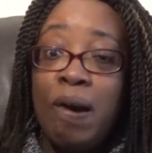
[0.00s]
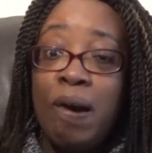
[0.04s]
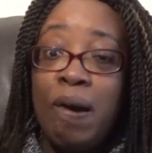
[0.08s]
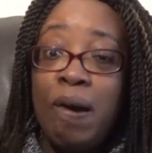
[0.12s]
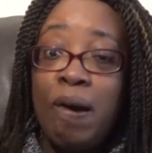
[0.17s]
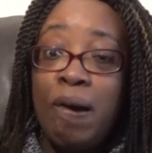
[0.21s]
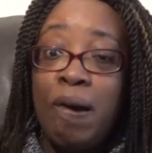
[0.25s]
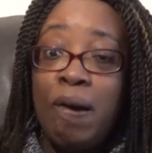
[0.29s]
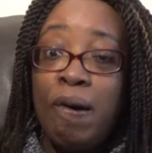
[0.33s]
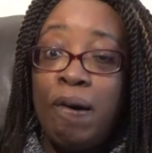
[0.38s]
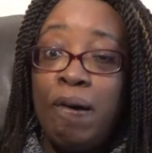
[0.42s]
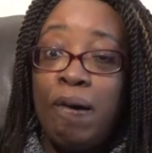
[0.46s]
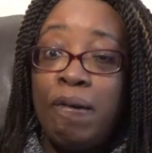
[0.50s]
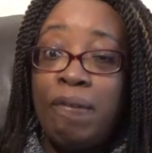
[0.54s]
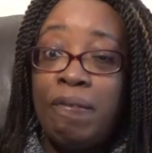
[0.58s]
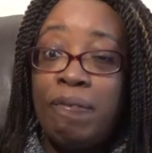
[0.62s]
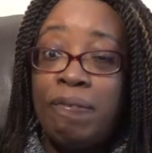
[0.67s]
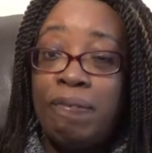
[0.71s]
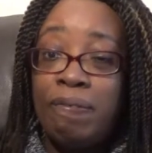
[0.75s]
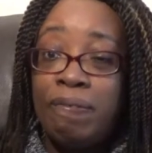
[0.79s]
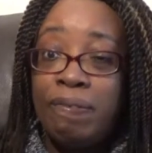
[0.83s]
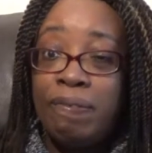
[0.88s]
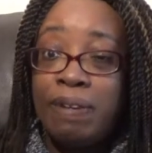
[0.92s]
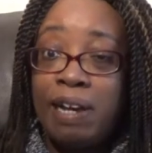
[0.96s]

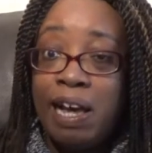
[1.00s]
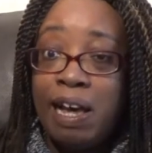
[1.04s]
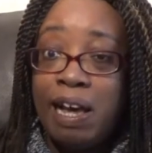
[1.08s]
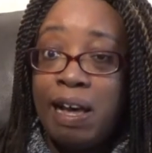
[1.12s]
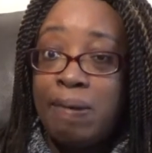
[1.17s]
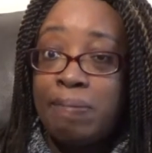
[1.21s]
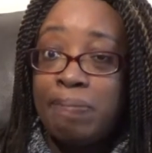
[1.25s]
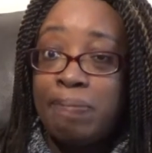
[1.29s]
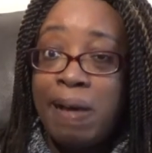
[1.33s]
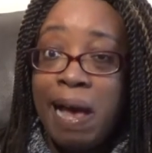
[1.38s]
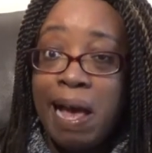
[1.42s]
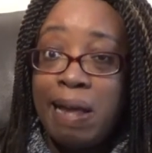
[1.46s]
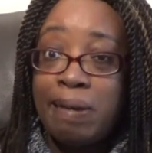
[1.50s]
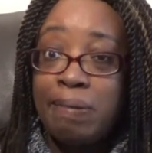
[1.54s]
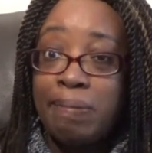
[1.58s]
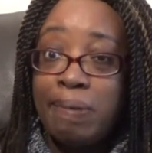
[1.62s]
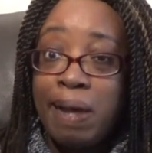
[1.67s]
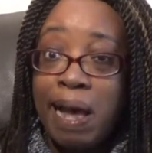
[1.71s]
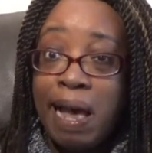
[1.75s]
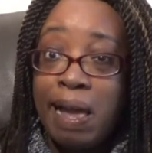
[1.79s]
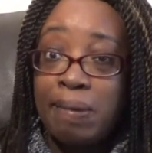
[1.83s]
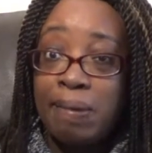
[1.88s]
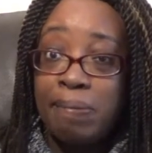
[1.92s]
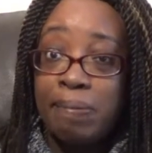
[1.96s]
of pattern
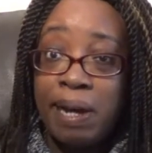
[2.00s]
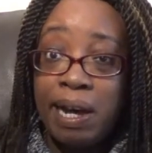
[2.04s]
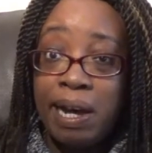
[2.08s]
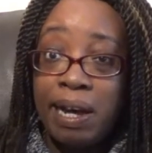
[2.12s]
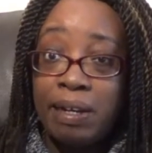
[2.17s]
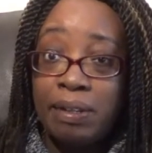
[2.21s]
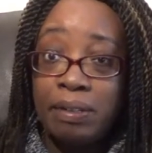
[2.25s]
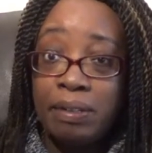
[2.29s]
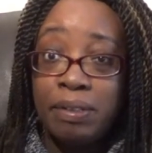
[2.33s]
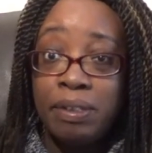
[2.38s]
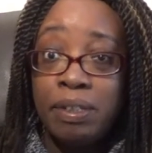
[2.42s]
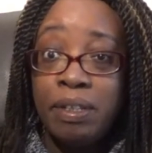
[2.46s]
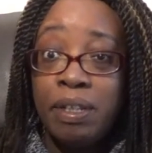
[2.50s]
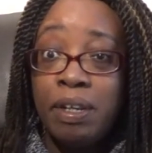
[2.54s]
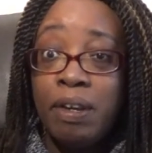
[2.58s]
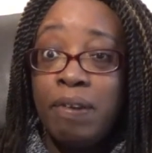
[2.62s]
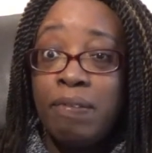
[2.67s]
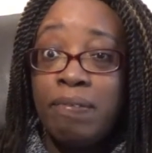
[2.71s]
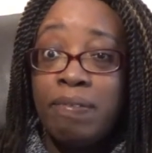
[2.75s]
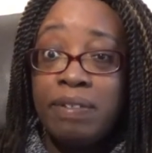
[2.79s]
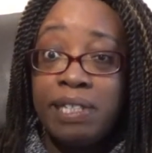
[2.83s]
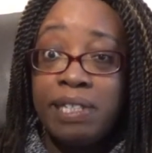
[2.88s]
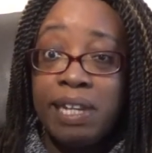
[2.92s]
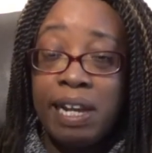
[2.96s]
paper
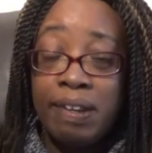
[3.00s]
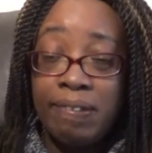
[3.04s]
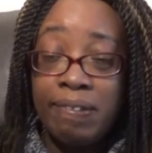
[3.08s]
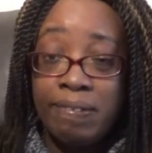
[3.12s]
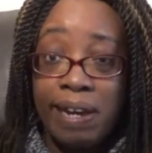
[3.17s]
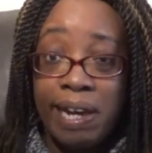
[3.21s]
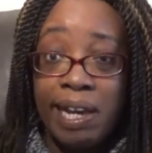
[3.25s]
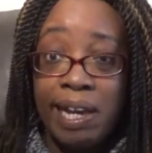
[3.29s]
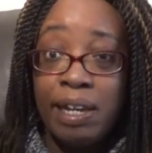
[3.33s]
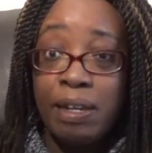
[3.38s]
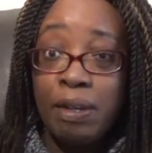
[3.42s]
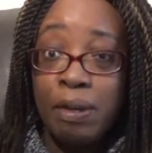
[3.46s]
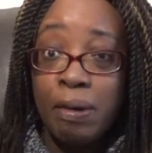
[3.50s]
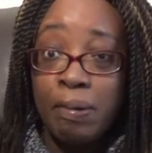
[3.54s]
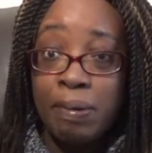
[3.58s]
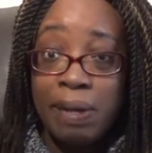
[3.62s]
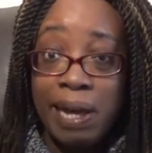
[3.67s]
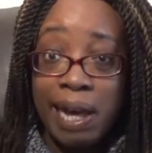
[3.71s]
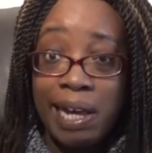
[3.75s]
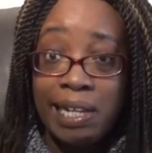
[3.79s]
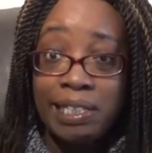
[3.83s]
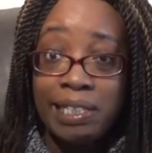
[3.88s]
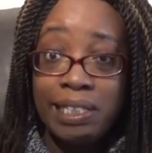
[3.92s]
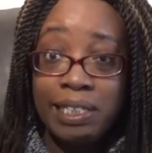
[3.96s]
for decorating your
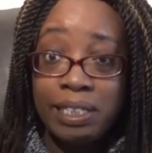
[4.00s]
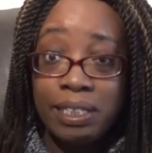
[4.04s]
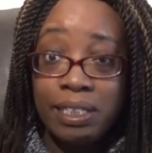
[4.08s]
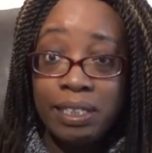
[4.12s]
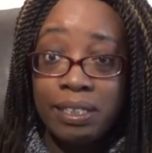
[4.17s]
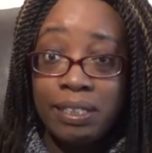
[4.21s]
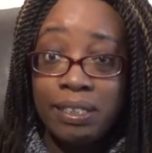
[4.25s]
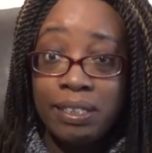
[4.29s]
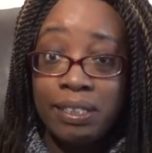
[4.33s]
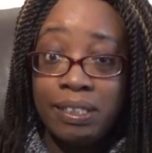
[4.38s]
pages.